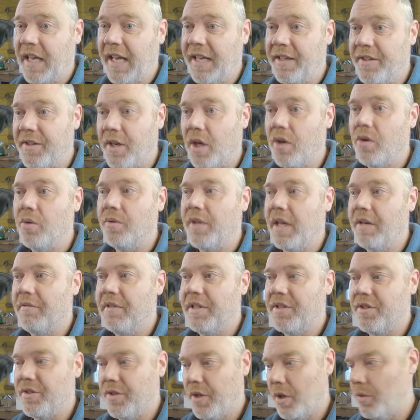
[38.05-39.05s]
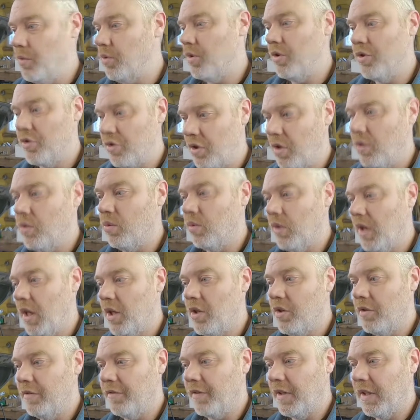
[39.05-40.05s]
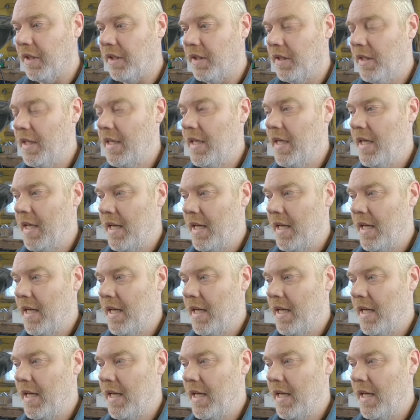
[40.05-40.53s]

and no, there is no control over